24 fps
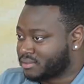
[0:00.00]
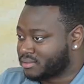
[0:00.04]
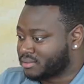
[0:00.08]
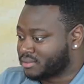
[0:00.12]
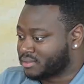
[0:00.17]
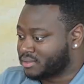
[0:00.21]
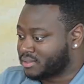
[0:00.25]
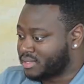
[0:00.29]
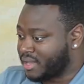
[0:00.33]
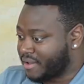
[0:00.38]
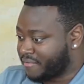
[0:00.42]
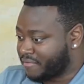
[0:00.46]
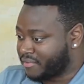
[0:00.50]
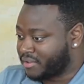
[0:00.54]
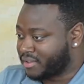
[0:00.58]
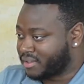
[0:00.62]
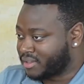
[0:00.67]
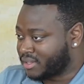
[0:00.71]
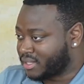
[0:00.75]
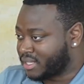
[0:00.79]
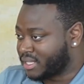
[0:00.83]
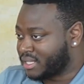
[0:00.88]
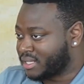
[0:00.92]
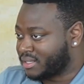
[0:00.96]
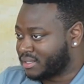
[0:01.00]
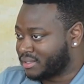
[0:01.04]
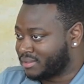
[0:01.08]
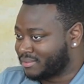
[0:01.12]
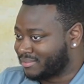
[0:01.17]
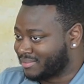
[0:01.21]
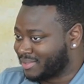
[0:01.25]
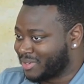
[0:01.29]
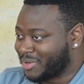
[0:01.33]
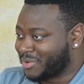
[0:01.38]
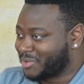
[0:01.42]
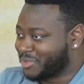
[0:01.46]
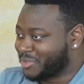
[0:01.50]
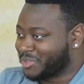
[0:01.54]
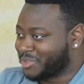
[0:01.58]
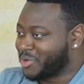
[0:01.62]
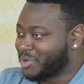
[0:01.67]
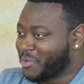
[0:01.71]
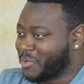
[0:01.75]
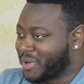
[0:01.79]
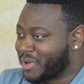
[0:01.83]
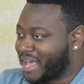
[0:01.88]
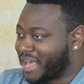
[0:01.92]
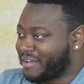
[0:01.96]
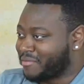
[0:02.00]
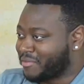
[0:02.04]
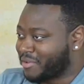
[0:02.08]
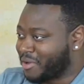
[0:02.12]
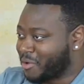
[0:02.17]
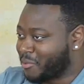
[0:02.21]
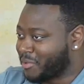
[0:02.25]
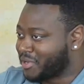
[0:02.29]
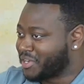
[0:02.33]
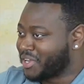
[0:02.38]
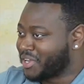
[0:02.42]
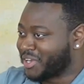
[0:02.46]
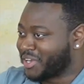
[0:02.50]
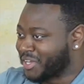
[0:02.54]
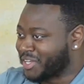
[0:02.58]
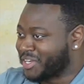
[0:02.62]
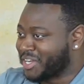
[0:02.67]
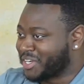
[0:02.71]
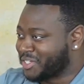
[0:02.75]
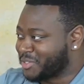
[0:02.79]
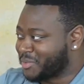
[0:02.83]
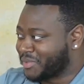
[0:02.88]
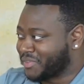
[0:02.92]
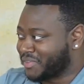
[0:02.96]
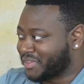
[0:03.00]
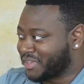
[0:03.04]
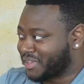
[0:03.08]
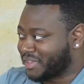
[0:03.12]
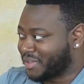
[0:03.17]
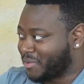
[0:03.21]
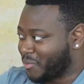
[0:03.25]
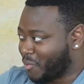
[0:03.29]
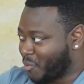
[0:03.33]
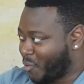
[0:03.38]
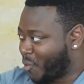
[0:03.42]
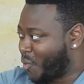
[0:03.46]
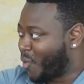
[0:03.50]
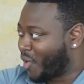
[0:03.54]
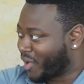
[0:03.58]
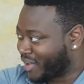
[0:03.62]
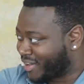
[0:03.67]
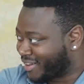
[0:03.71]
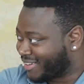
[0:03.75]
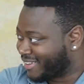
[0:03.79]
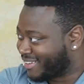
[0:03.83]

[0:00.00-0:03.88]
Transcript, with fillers: Definitely, you know, you don't want to have a redundant connection with one